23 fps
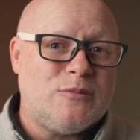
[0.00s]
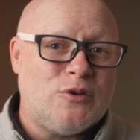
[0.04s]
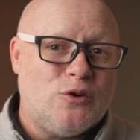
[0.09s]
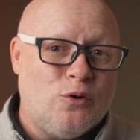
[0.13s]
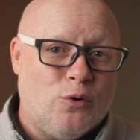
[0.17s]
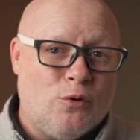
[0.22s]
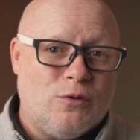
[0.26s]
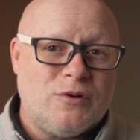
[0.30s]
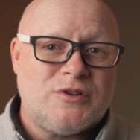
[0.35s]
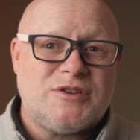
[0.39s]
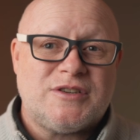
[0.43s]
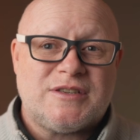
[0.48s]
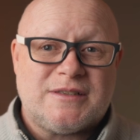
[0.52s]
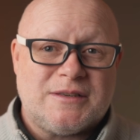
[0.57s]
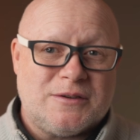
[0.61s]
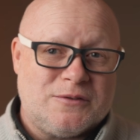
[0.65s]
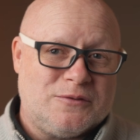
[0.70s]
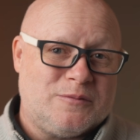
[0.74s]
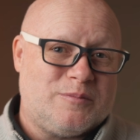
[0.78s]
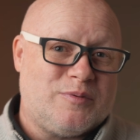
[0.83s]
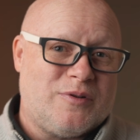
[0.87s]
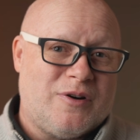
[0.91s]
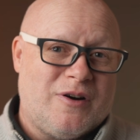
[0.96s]
gorgeous
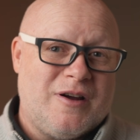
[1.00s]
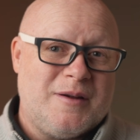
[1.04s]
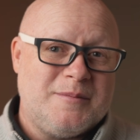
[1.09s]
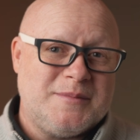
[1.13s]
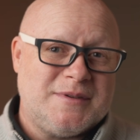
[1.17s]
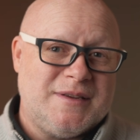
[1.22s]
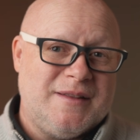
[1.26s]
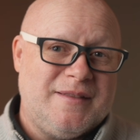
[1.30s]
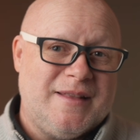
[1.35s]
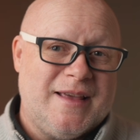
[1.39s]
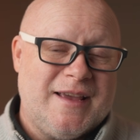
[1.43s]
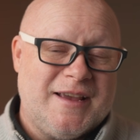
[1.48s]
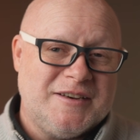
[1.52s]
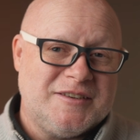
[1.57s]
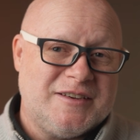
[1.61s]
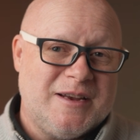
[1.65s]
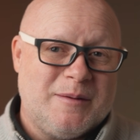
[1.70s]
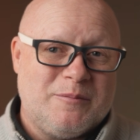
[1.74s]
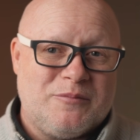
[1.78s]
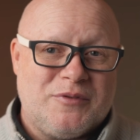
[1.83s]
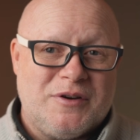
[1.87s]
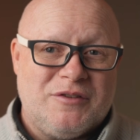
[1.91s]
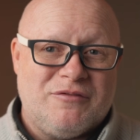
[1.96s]
little primes in their
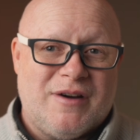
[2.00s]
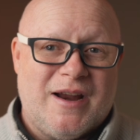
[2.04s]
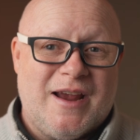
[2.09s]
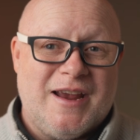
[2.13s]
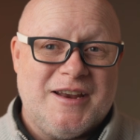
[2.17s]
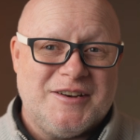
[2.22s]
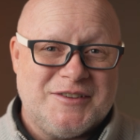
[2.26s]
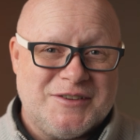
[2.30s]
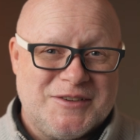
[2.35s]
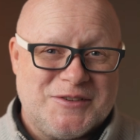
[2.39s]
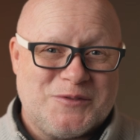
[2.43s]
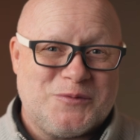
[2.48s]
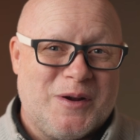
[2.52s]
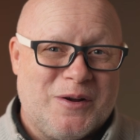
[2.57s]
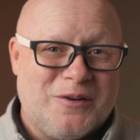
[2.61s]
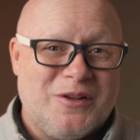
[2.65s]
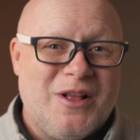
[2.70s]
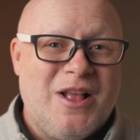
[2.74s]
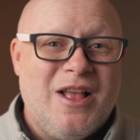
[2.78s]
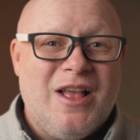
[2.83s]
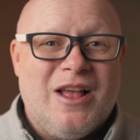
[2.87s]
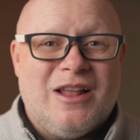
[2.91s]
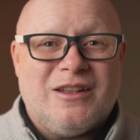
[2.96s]
contemporary range as
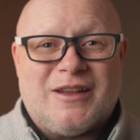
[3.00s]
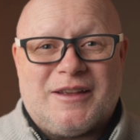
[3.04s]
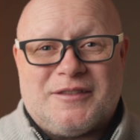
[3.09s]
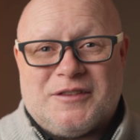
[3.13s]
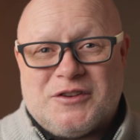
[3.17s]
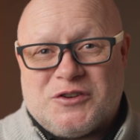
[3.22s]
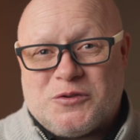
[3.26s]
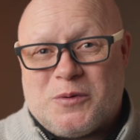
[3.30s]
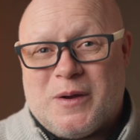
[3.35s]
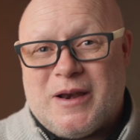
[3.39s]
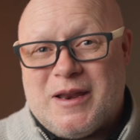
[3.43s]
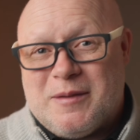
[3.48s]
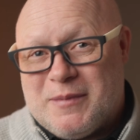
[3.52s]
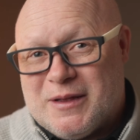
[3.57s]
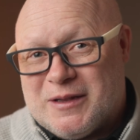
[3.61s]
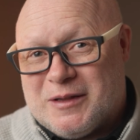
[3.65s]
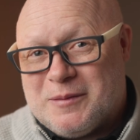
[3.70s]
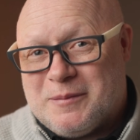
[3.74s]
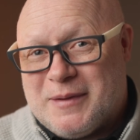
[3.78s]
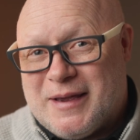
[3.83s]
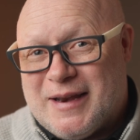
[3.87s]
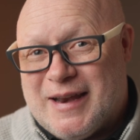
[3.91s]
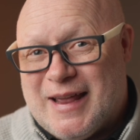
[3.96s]
well, like the
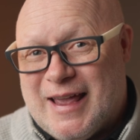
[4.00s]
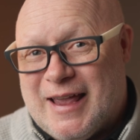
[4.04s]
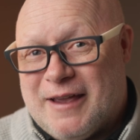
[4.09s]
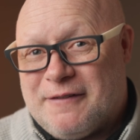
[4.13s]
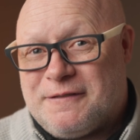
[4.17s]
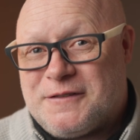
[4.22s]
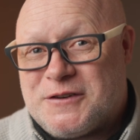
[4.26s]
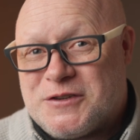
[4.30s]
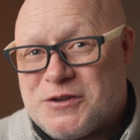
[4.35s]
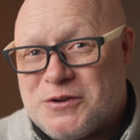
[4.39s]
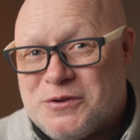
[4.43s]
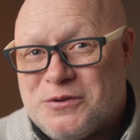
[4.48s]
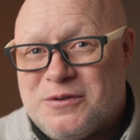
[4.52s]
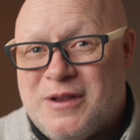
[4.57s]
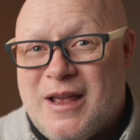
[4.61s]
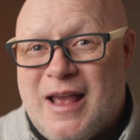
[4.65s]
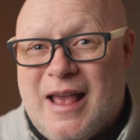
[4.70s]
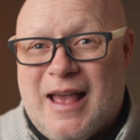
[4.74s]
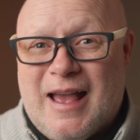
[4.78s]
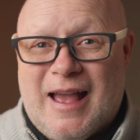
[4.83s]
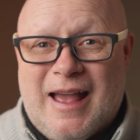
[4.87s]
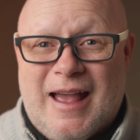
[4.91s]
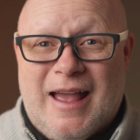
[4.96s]
20mm f2
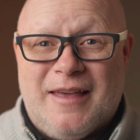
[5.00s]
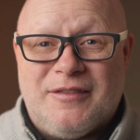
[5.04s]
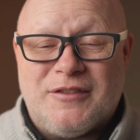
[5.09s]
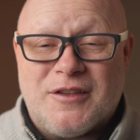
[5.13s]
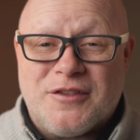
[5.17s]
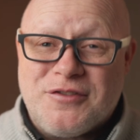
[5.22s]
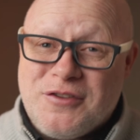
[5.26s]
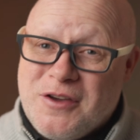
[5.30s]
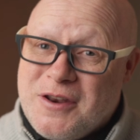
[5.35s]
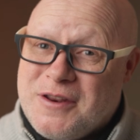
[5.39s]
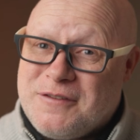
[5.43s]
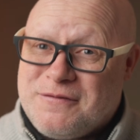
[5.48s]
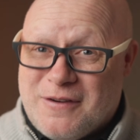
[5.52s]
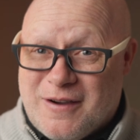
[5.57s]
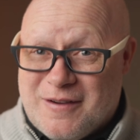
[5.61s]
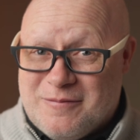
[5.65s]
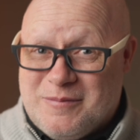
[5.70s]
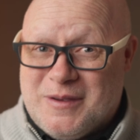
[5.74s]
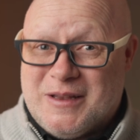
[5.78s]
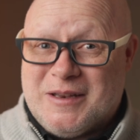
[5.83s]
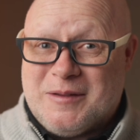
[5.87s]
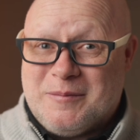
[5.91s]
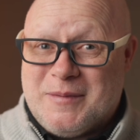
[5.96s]
and the
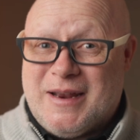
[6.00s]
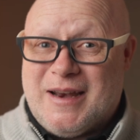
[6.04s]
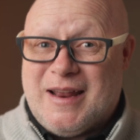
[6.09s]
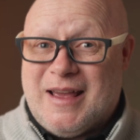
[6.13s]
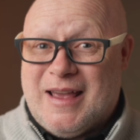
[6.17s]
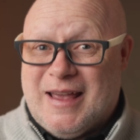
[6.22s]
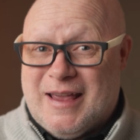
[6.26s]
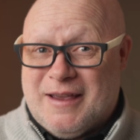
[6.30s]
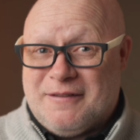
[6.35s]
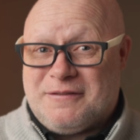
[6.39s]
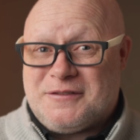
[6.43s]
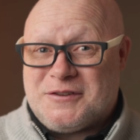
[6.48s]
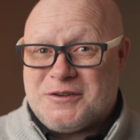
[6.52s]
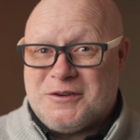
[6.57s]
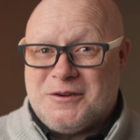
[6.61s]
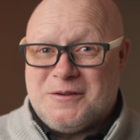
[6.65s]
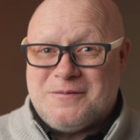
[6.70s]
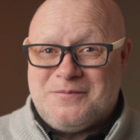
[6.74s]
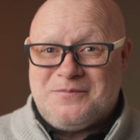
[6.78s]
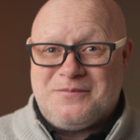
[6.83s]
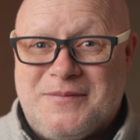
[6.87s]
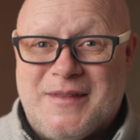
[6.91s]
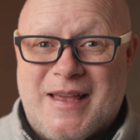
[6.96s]
35mm
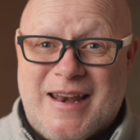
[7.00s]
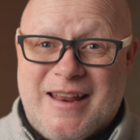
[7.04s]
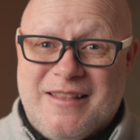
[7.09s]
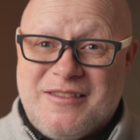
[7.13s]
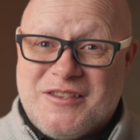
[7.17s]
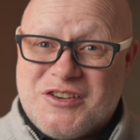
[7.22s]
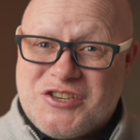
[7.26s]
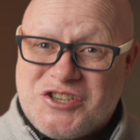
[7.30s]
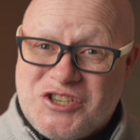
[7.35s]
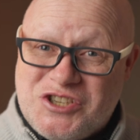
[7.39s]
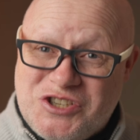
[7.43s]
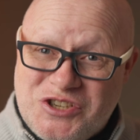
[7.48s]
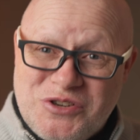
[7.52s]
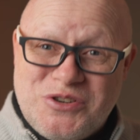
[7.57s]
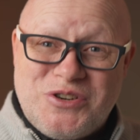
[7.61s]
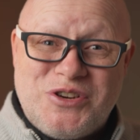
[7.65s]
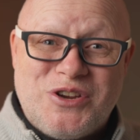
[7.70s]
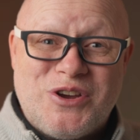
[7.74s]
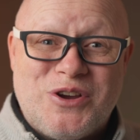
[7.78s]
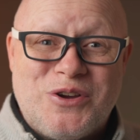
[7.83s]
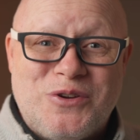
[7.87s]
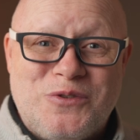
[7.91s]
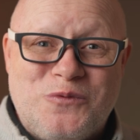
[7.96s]
f2. And in the
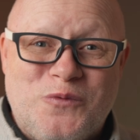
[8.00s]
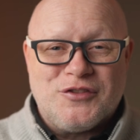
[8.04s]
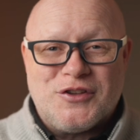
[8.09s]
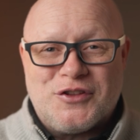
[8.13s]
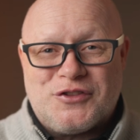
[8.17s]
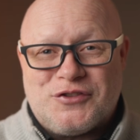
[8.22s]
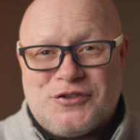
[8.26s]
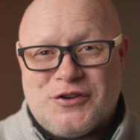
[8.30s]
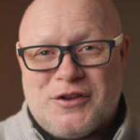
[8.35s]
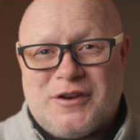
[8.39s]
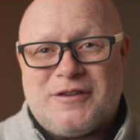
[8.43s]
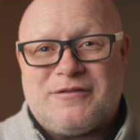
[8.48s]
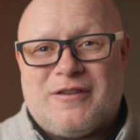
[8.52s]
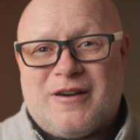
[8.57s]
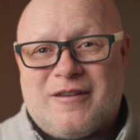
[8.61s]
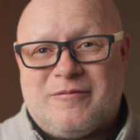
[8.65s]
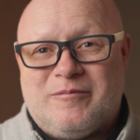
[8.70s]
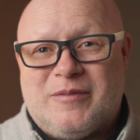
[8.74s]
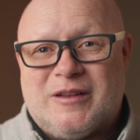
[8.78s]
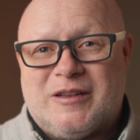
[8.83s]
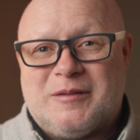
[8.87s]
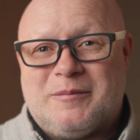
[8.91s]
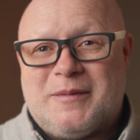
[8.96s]
studio, the
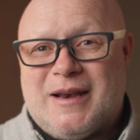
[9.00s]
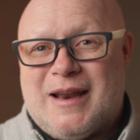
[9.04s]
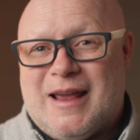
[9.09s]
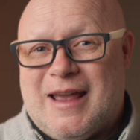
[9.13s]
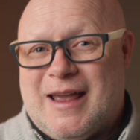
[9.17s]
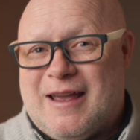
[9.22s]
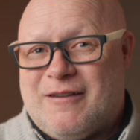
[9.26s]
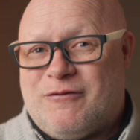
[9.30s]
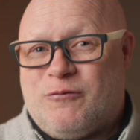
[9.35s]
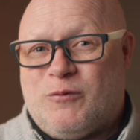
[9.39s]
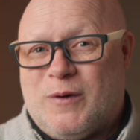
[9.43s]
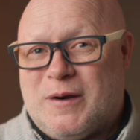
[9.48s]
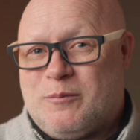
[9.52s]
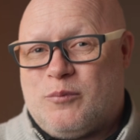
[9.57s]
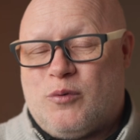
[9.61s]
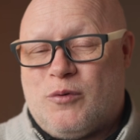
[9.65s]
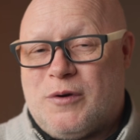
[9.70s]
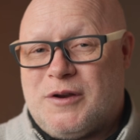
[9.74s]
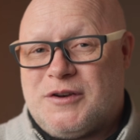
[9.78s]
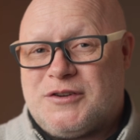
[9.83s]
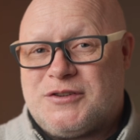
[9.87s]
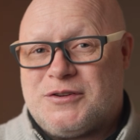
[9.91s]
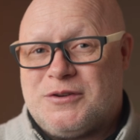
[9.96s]
35mm
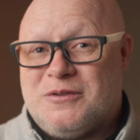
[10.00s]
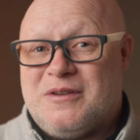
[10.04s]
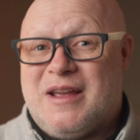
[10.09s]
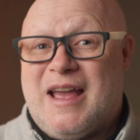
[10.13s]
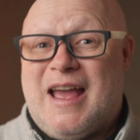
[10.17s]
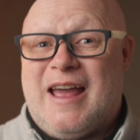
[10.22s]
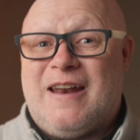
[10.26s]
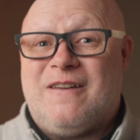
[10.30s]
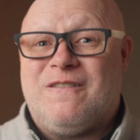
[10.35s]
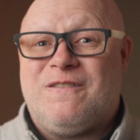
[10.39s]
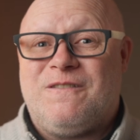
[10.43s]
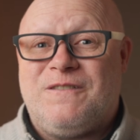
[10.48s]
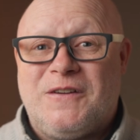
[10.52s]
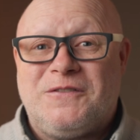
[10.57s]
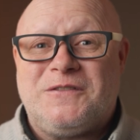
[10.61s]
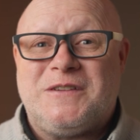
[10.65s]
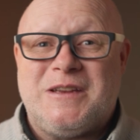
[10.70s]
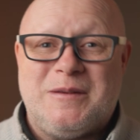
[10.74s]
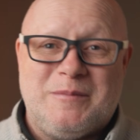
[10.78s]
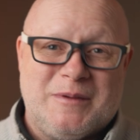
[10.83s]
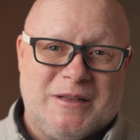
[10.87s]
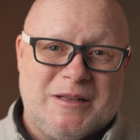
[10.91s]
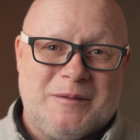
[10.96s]
f1.2 and
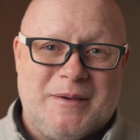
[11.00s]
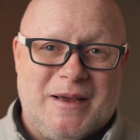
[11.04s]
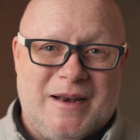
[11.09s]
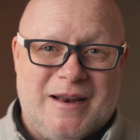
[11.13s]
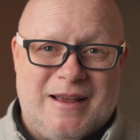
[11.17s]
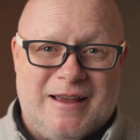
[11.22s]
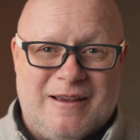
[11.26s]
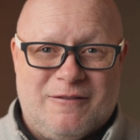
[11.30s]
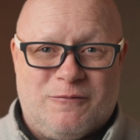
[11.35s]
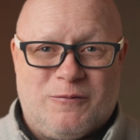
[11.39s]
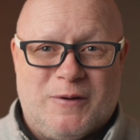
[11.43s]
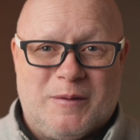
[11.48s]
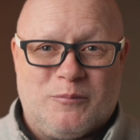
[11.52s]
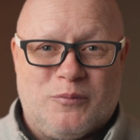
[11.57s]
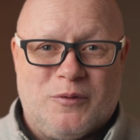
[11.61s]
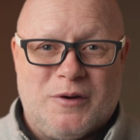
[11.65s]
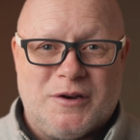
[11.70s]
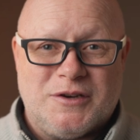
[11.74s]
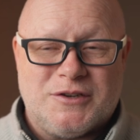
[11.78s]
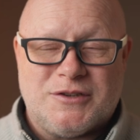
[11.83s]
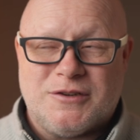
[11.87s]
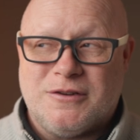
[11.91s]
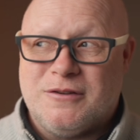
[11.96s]
50mm
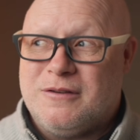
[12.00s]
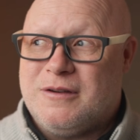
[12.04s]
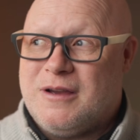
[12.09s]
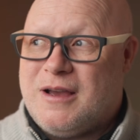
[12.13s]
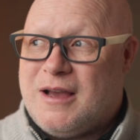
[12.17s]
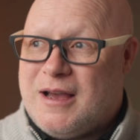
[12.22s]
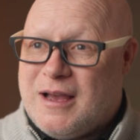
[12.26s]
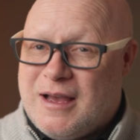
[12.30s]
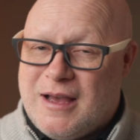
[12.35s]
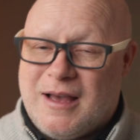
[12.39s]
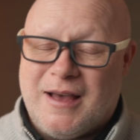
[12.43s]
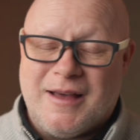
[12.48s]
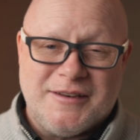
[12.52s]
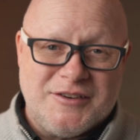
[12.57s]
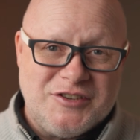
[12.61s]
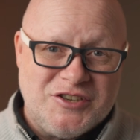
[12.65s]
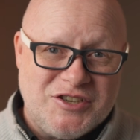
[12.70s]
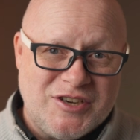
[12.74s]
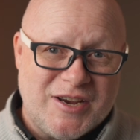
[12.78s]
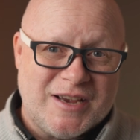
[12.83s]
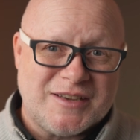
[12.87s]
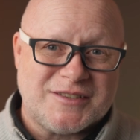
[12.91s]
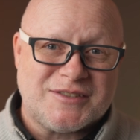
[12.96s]
f1.2 are
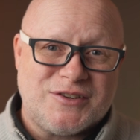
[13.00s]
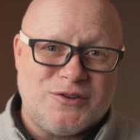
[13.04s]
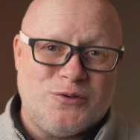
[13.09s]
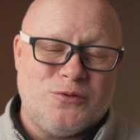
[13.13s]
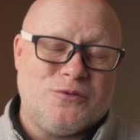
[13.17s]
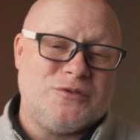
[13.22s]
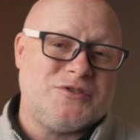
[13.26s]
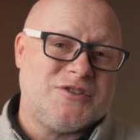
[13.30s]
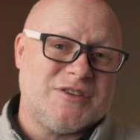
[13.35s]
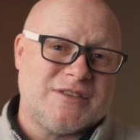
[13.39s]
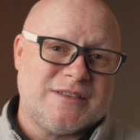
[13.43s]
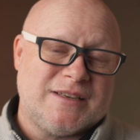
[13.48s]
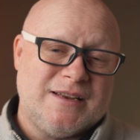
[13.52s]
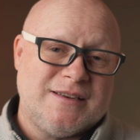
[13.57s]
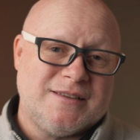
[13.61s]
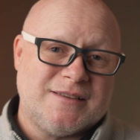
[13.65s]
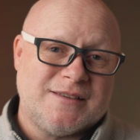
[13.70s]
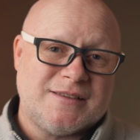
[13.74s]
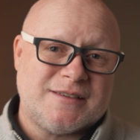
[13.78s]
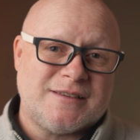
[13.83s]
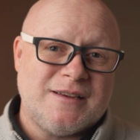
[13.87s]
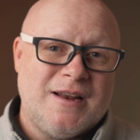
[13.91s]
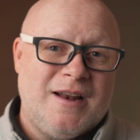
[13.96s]
just gorgeous
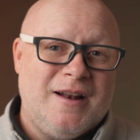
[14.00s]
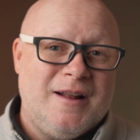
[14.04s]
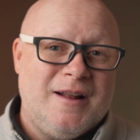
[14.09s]
lenses.